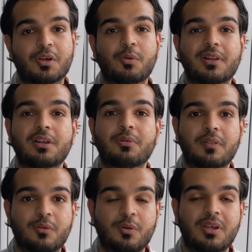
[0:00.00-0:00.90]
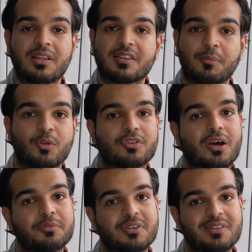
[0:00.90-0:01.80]
so I'll quickly run through some of those
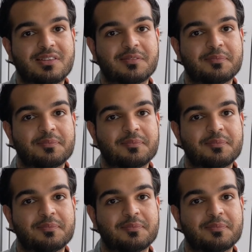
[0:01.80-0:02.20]
options.